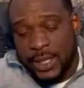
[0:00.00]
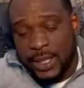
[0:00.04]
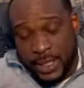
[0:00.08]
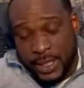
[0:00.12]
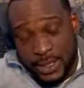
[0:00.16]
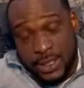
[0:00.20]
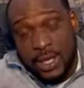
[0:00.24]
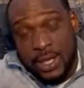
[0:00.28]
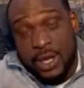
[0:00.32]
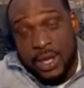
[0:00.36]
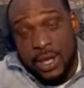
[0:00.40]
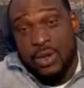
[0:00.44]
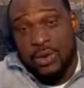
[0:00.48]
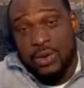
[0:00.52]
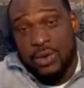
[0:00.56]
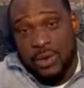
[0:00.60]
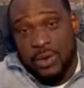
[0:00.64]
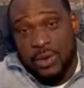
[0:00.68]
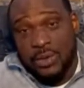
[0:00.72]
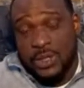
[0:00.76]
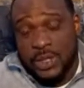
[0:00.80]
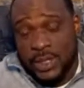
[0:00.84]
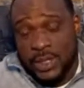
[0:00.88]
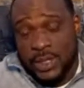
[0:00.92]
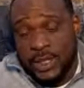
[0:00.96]
He
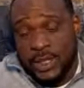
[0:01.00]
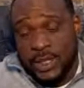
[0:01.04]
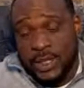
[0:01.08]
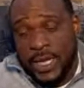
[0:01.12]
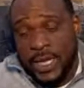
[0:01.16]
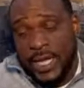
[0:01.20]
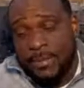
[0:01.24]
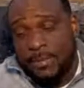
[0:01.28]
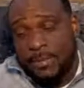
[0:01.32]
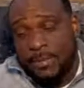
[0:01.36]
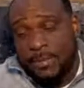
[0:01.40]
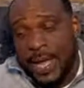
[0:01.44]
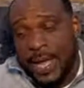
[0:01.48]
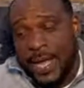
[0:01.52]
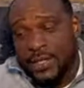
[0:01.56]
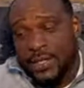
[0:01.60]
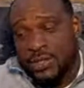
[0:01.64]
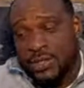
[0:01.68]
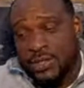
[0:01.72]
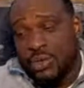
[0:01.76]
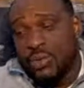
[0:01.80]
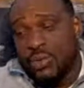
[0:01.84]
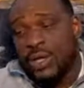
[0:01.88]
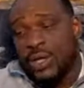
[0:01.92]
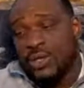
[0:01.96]
told on dead
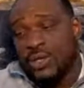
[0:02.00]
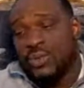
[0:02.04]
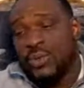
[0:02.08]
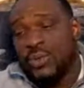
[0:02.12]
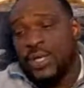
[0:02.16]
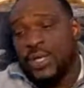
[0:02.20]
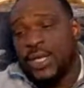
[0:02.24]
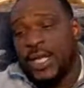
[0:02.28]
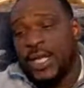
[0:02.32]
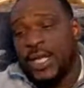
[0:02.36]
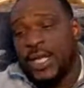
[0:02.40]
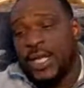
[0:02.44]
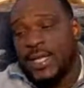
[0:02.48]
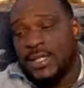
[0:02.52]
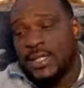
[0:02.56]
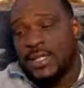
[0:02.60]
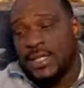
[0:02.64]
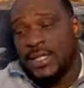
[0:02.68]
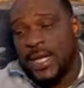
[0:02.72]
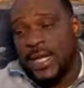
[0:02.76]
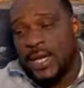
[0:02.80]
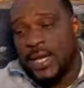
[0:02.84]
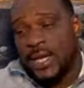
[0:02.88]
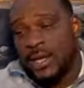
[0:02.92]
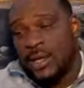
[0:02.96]
bodies. Who else would
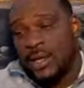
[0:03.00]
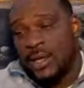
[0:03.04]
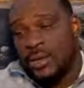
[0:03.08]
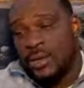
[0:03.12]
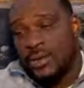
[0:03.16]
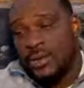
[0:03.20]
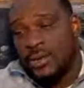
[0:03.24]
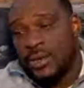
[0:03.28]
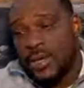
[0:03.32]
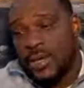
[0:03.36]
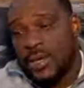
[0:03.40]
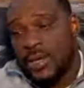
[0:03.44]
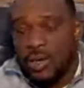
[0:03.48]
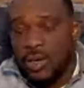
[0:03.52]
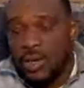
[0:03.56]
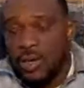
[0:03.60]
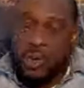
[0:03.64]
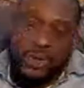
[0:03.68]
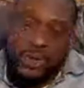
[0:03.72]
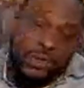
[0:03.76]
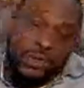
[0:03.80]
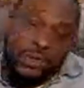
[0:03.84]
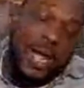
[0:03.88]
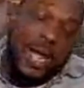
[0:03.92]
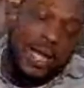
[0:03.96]
he have to tell
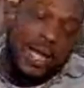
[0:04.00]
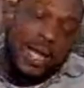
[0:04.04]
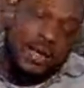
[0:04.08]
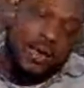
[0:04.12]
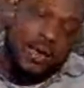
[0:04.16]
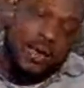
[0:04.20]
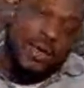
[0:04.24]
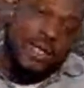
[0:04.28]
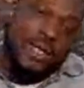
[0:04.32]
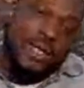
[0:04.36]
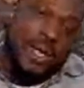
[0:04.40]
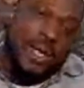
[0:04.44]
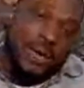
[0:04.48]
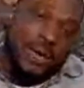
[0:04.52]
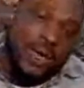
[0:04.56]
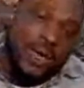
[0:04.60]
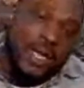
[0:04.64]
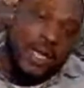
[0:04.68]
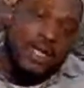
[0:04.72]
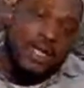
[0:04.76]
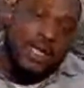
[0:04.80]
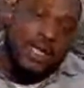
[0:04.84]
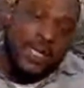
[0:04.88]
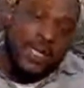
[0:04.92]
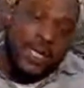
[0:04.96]
on? Or you, I know
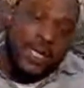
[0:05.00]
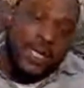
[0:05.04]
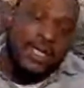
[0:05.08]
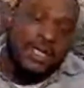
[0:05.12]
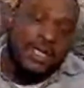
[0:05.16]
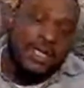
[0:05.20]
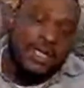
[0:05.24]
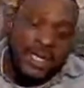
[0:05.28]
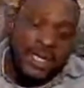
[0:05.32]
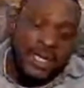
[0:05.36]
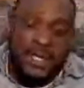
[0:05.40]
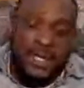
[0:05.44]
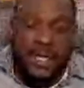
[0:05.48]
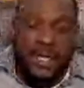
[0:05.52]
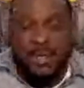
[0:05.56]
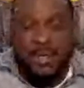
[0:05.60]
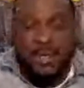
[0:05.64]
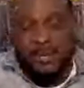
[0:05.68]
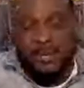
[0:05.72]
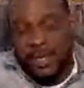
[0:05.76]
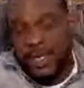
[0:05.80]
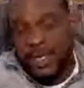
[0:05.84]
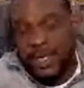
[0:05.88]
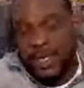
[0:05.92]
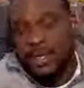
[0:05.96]
you know other niggas
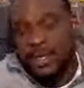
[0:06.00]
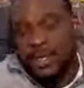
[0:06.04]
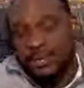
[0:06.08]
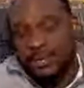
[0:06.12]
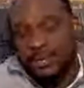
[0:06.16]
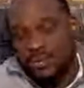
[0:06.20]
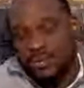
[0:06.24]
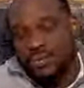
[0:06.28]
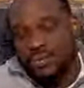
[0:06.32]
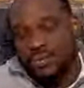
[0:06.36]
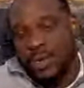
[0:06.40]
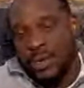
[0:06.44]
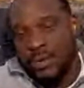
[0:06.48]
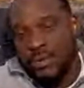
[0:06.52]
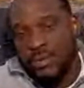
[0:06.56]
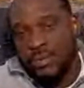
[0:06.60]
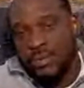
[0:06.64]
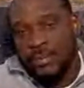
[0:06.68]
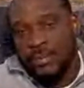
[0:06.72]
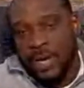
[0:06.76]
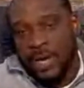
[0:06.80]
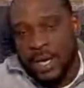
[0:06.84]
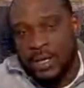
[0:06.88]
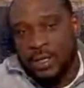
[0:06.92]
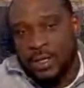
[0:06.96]
that then committed, you
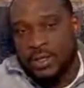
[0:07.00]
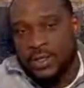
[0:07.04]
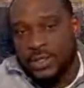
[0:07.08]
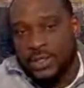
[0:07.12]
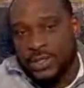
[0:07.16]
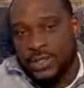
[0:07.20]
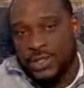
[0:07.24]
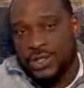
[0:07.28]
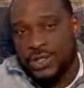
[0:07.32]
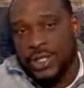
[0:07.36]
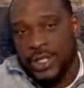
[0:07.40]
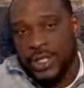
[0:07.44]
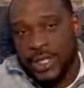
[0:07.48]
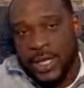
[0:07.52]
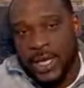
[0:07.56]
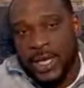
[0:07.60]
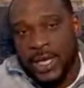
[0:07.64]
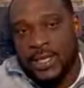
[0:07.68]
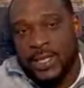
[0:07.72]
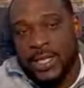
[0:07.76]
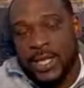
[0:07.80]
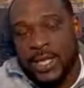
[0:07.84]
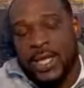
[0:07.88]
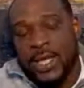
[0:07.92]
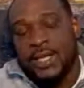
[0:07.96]
know, murders and
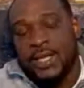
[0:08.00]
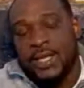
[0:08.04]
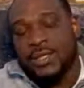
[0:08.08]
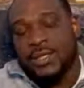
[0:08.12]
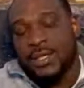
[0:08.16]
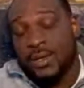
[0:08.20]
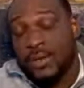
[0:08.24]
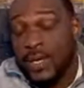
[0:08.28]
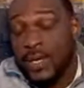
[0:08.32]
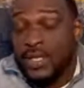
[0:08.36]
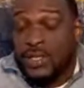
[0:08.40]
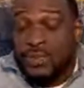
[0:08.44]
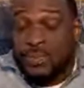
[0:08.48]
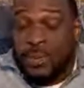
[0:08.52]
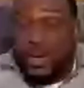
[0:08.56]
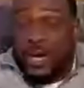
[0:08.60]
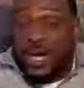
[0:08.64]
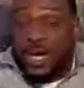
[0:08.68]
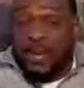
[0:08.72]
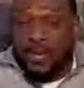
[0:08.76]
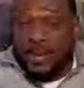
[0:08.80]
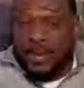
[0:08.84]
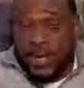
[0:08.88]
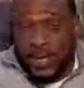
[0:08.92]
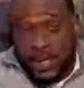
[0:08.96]
shit like that. So
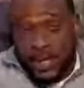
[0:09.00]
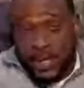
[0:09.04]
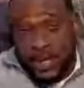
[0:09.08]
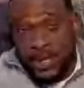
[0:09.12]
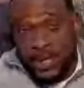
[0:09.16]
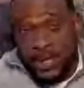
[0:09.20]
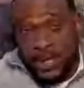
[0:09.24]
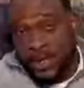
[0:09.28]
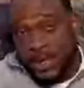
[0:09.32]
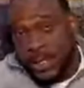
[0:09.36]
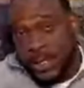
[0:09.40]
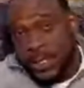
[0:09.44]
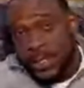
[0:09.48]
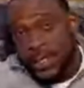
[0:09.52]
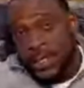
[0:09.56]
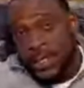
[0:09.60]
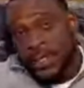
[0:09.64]
that's probably it.